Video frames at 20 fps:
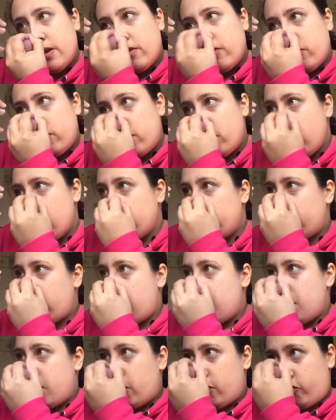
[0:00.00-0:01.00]
So not
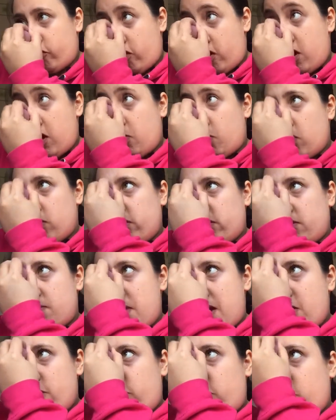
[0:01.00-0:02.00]
too much, and you want to
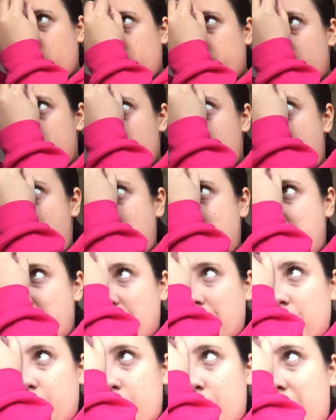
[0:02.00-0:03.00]
make sure that that
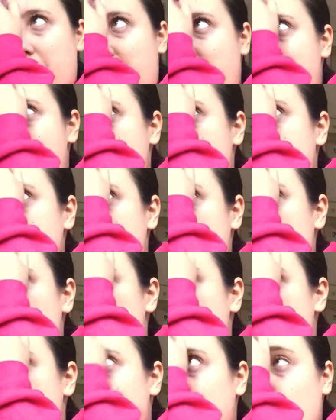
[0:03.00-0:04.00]
is blended
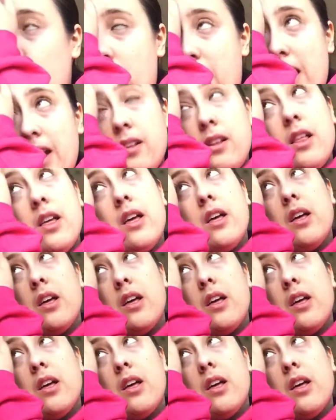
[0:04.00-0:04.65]
really well,